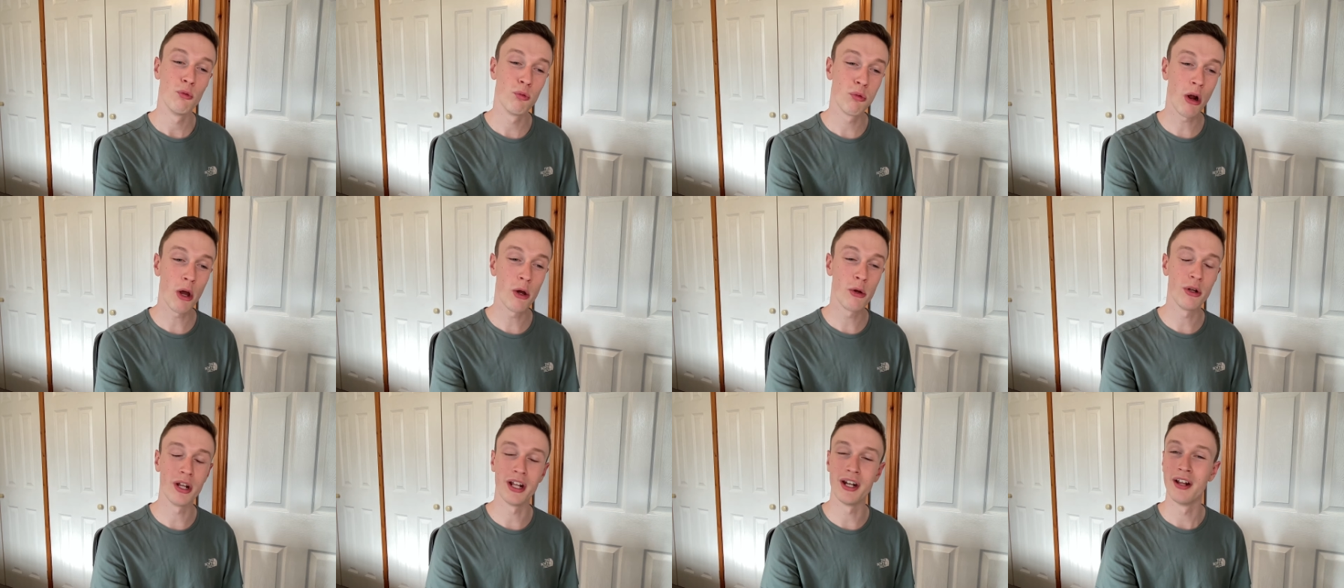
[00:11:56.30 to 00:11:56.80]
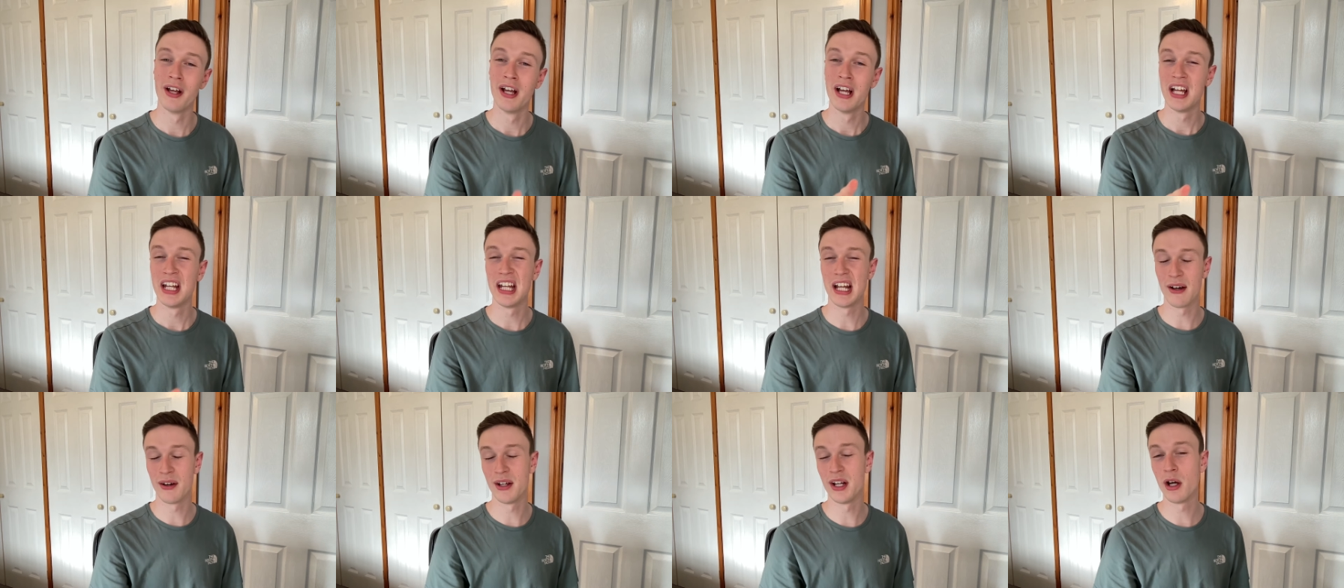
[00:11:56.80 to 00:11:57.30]
Ronan.
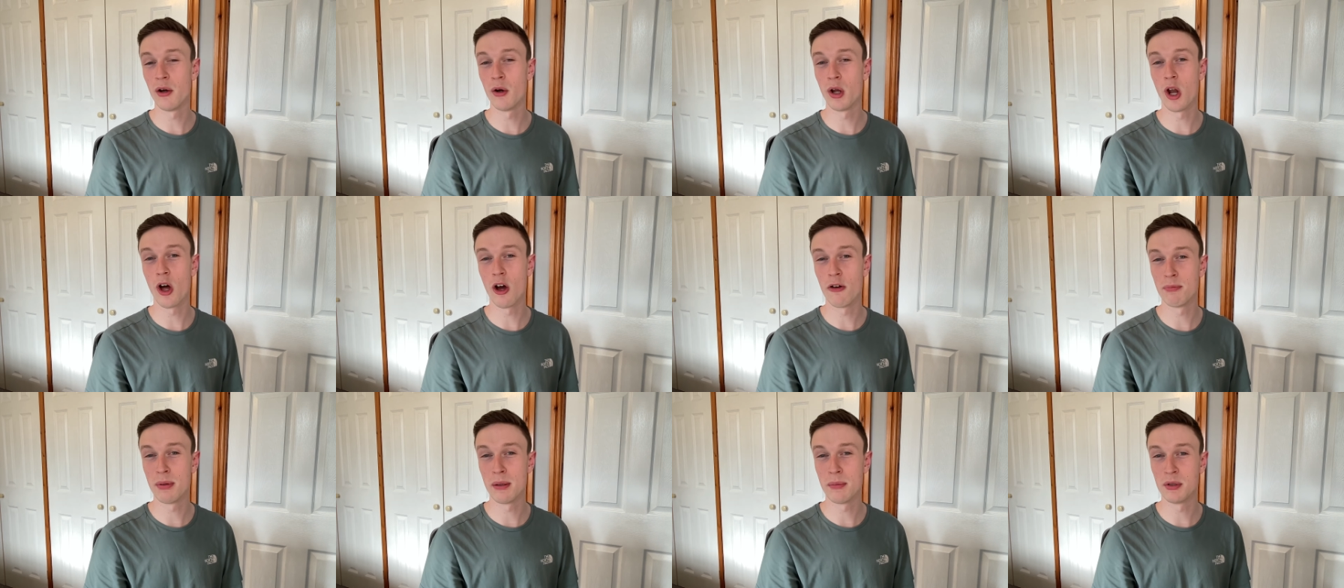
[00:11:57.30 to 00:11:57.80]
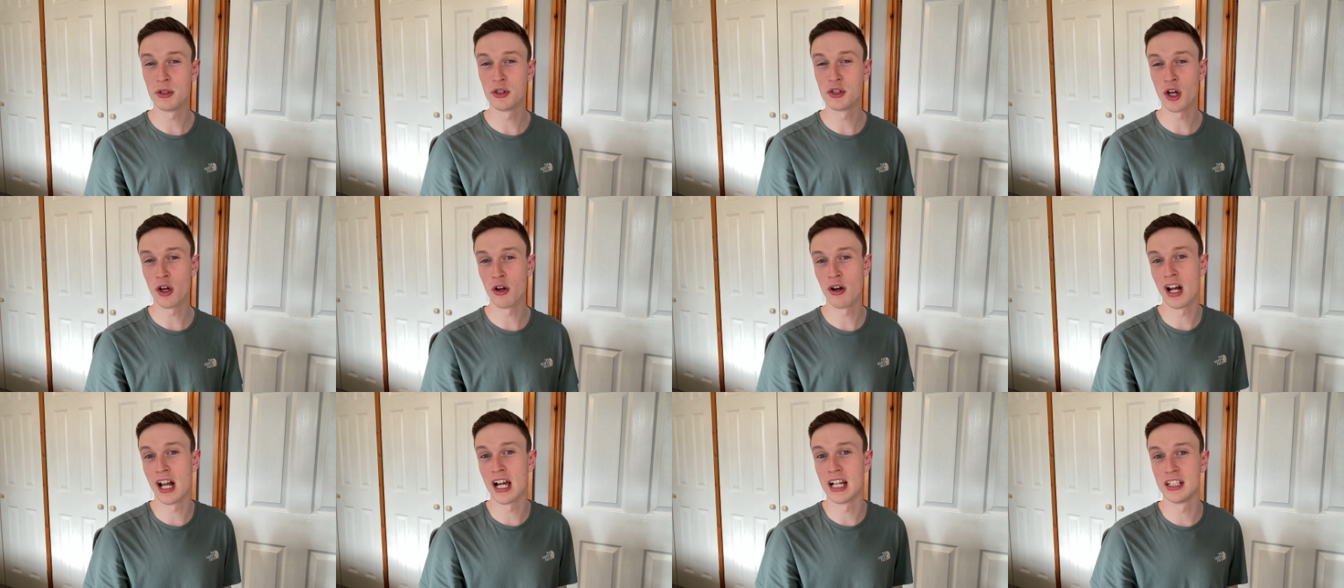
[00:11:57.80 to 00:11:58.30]
Now, I know a lot of people
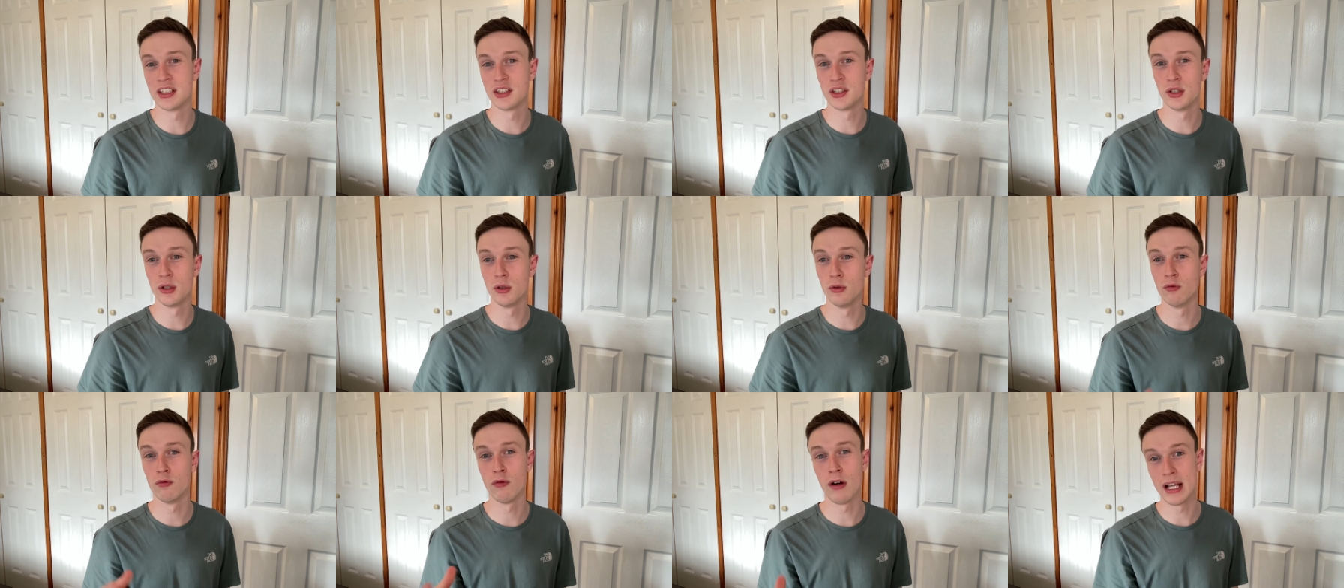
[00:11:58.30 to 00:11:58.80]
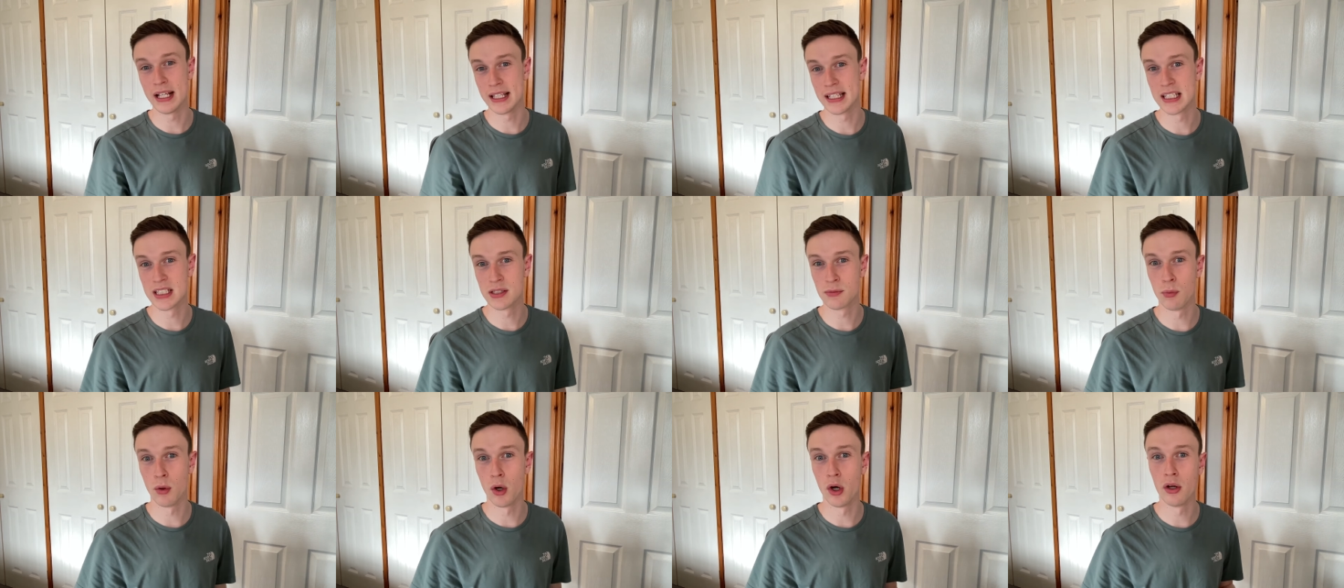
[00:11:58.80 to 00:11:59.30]
don't like to rate
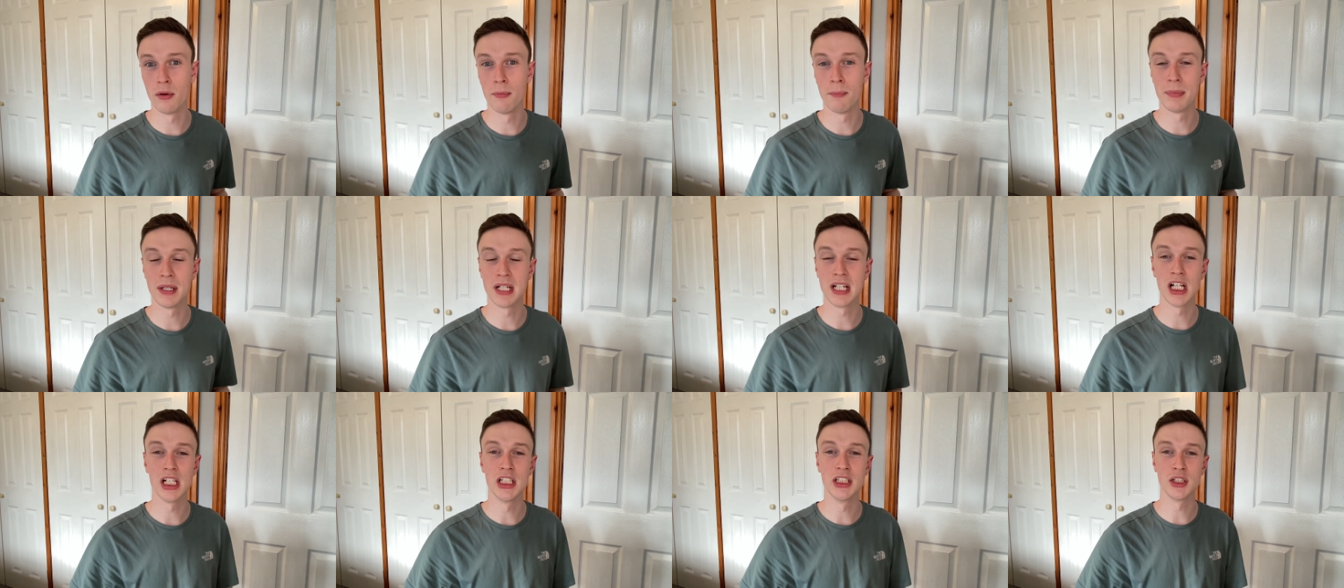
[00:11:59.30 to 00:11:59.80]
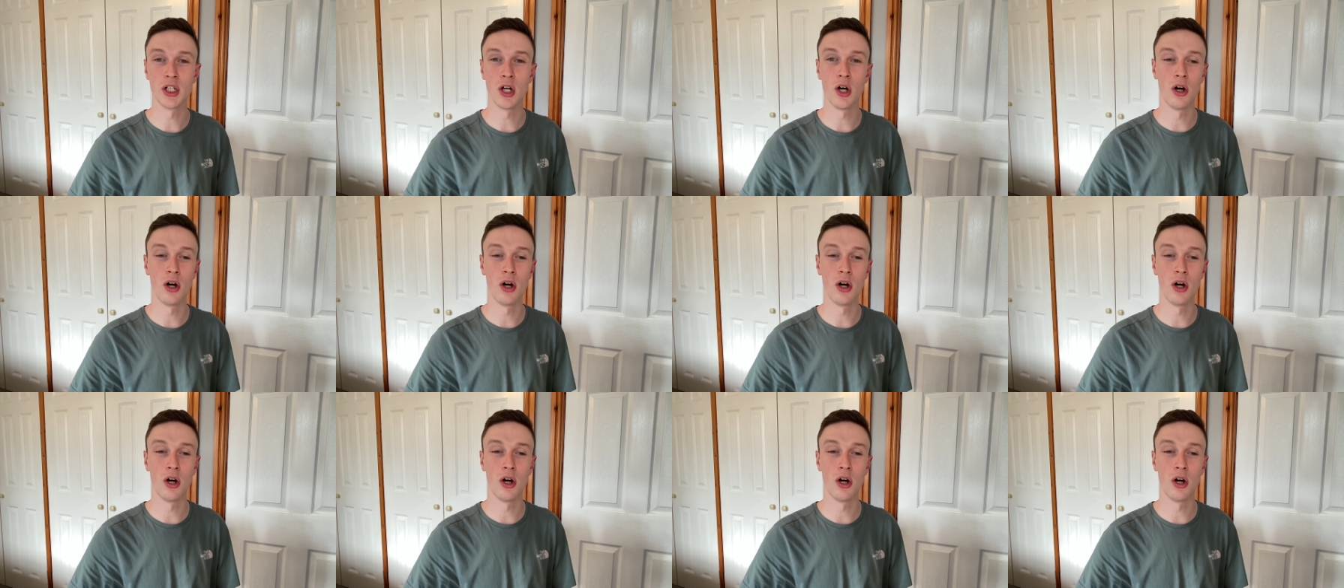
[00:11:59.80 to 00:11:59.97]
this one because